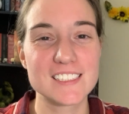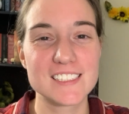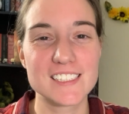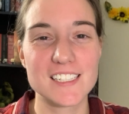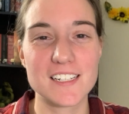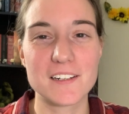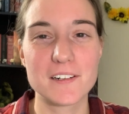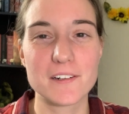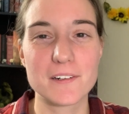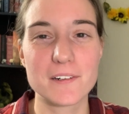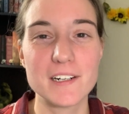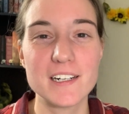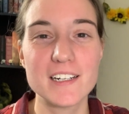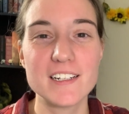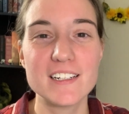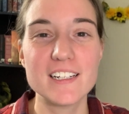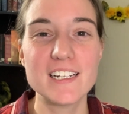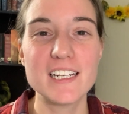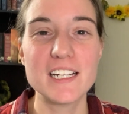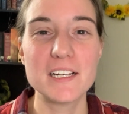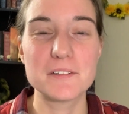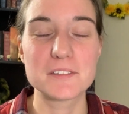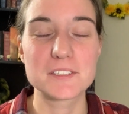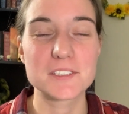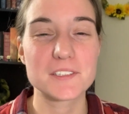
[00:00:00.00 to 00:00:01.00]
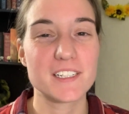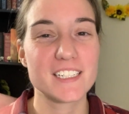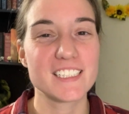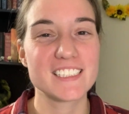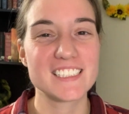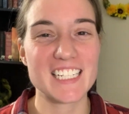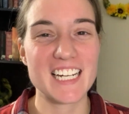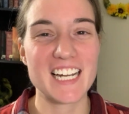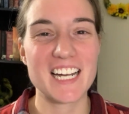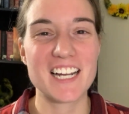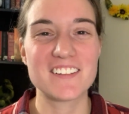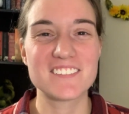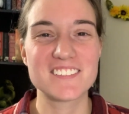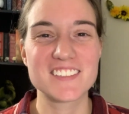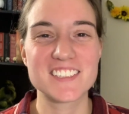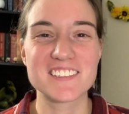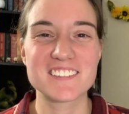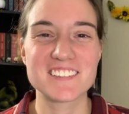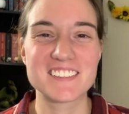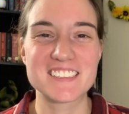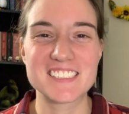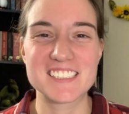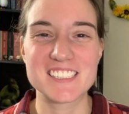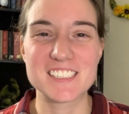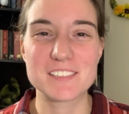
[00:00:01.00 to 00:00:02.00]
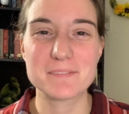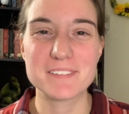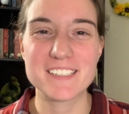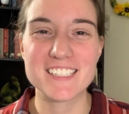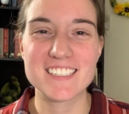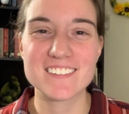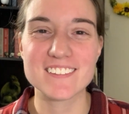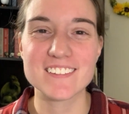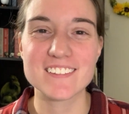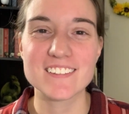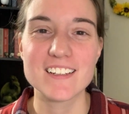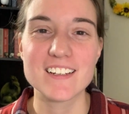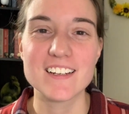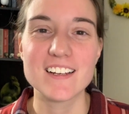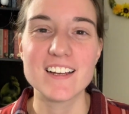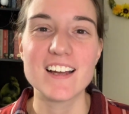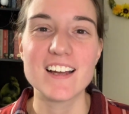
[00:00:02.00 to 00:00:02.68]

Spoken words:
so it was great to have a delicious meal.